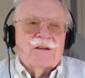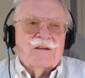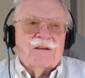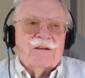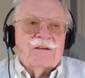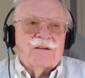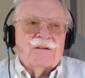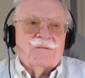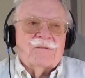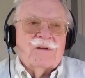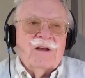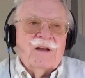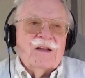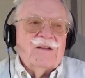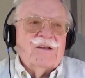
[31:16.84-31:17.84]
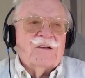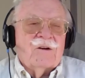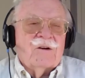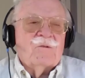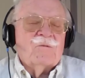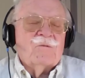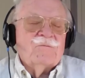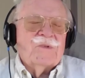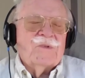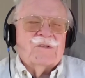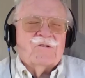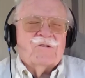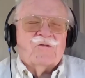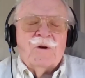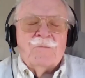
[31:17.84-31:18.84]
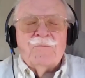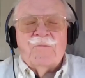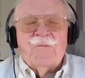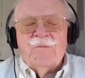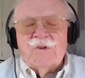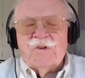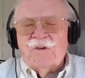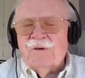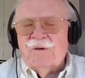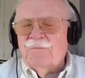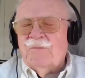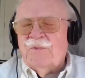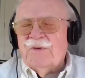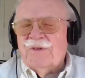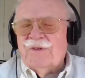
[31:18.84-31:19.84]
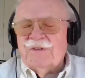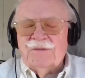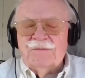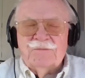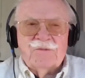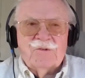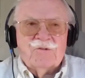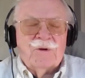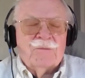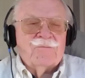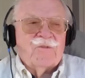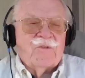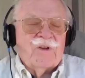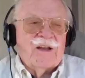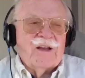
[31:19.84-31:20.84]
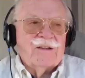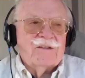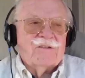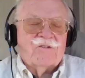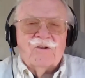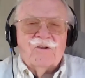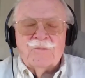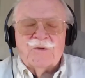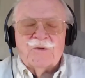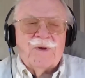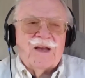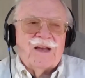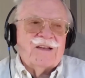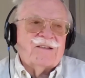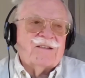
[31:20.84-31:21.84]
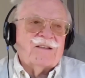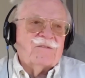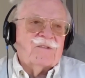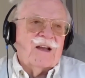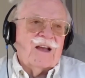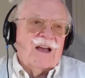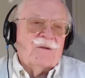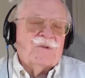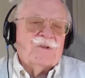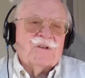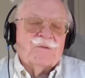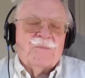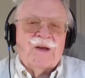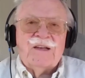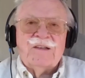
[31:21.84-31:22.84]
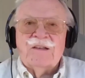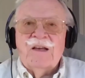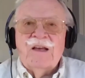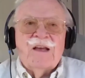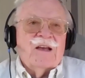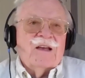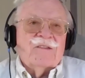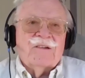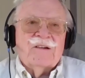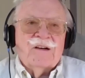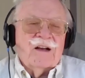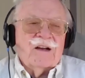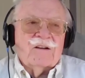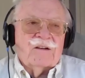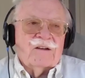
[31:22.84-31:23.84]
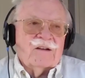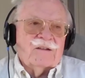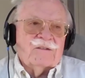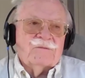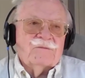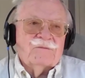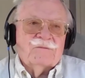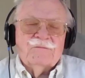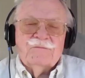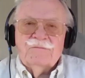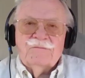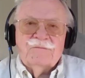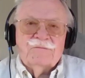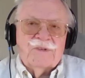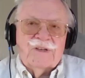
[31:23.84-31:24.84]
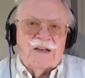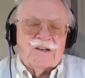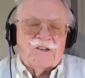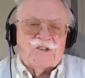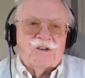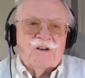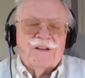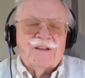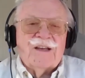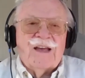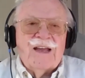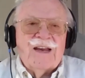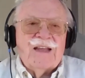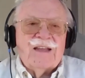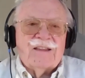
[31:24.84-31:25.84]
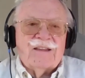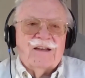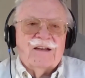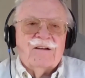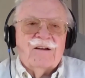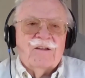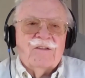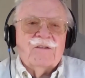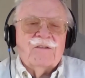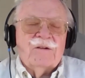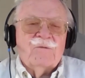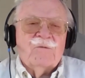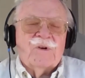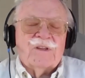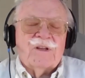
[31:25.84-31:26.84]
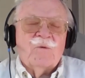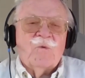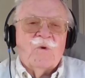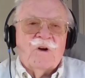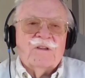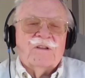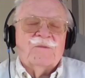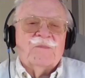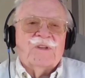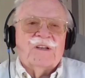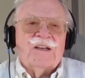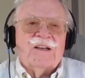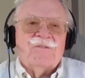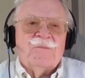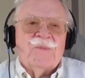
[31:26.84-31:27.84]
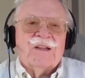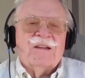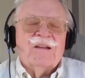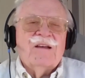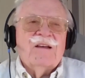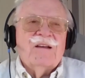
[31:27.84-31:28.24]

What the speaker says: And you know, Trump fans, Trump's base, and Kamala's base, they're not gonna catch on to anything other than what they want to believe. But